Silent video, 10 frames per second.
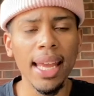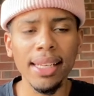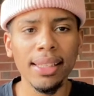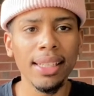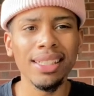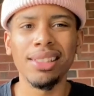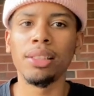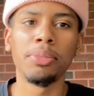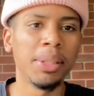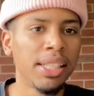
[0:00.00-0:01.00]
anything
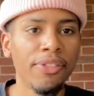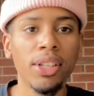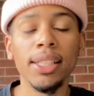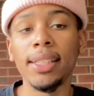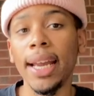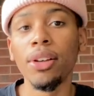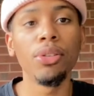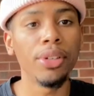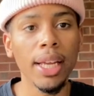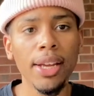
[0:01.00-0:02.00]
specifically
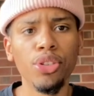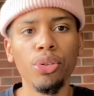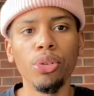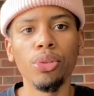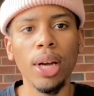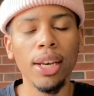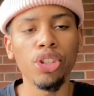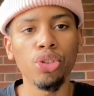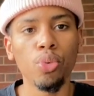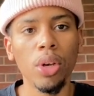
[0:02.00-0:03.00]
tailored yet. You kind of
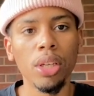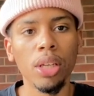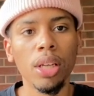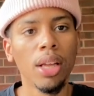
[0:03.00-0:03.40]
just want to